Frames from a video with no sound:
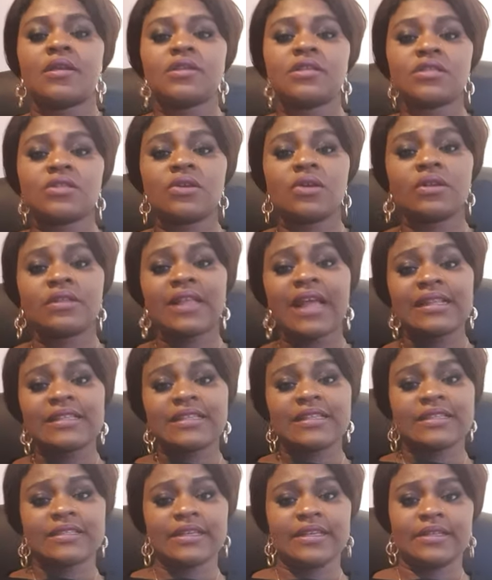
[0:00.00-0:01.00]
So that
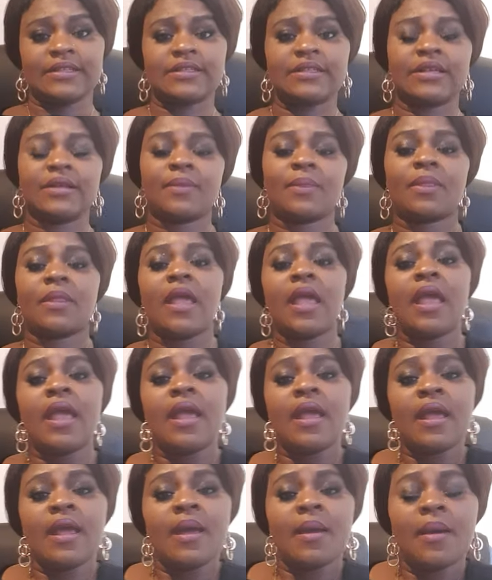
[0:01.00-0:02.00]
is it.
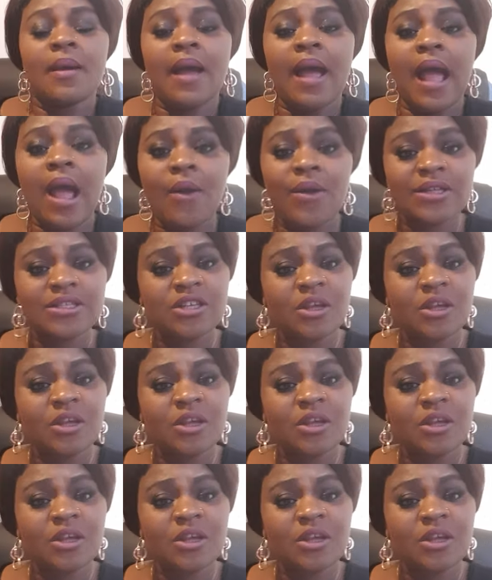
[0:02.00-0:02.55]
Our